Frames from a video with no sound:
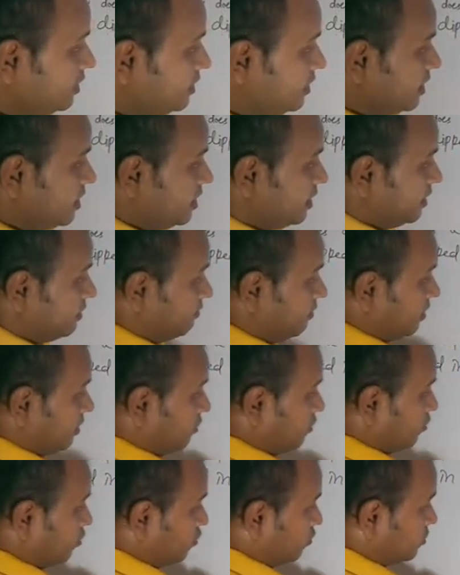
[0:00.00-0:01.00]
then it
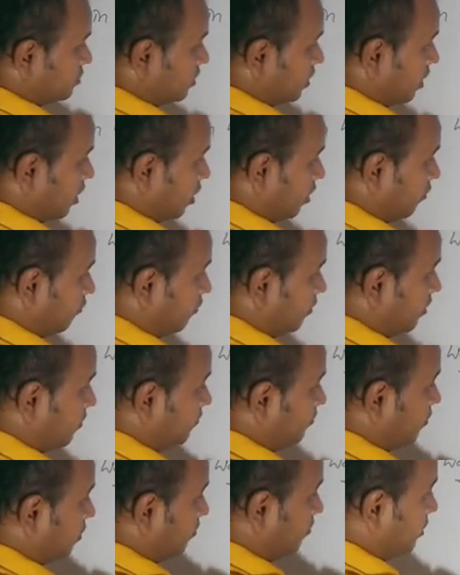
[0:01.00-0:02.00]
will goes away
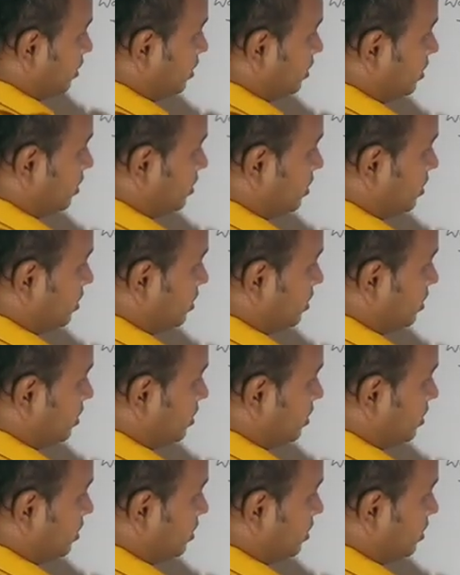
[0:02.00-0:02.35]
from it,